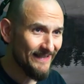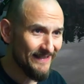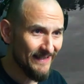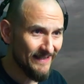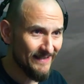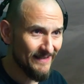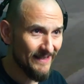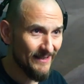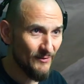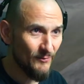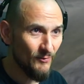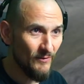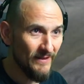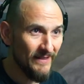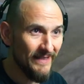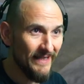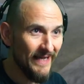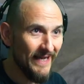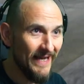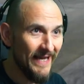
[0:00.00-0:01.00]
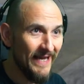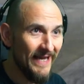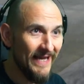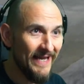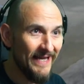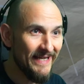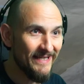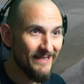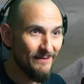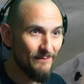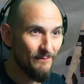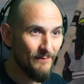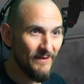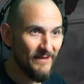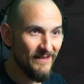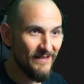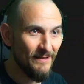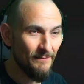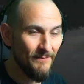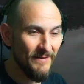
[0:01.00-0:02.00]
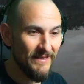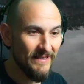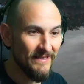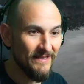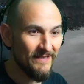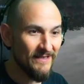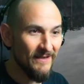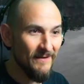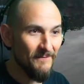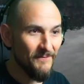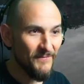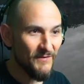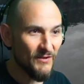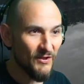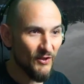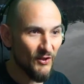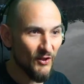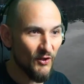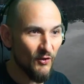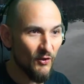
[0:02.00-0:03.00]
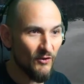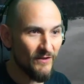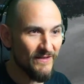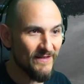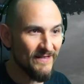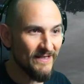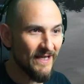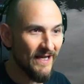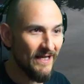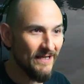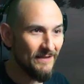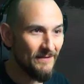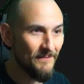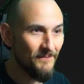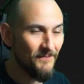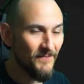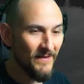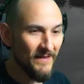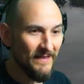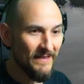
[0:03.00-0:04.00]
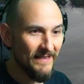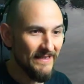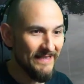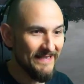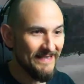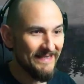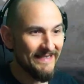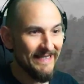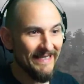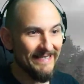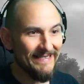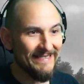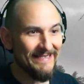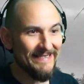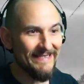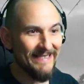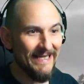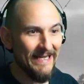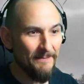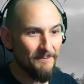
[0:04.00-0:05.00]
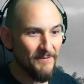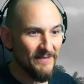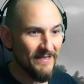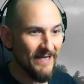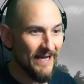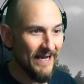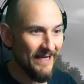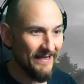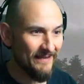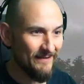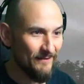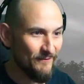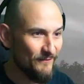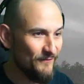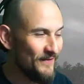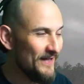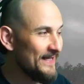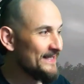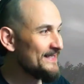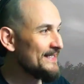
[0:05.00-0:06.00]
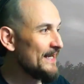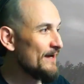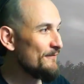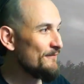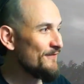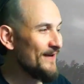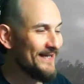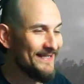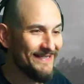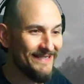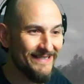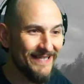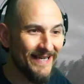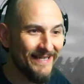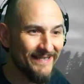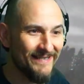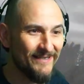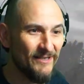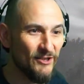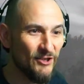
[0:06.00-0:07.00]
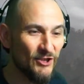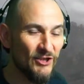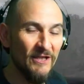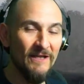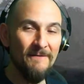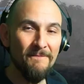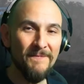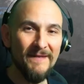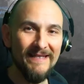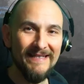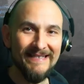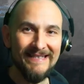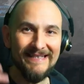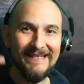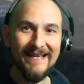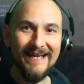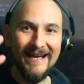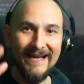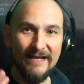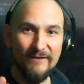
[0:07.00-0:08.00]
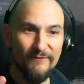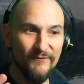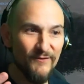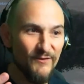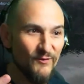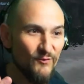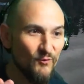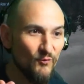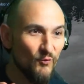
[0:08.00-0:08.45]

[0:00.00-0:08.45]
Despite all that, the self-hook effect is fantastic. I grab or rather see that the float goes down and bam, the fish is already